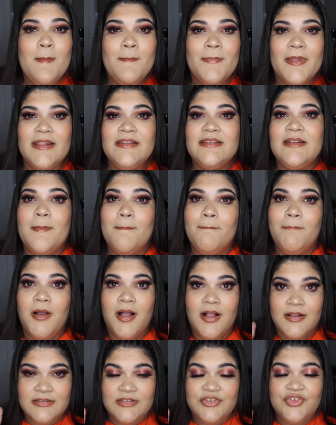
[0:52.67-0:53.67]
but I did a
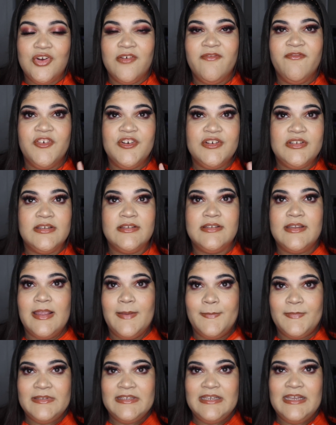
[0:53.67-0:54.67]
BOXYCHARM versus
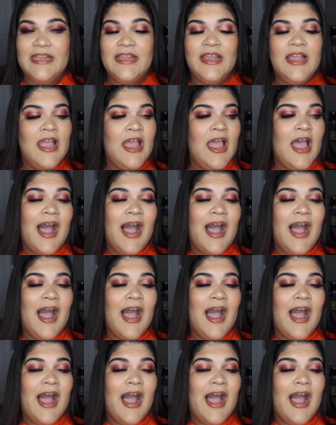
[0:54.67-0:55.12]
Ipsy.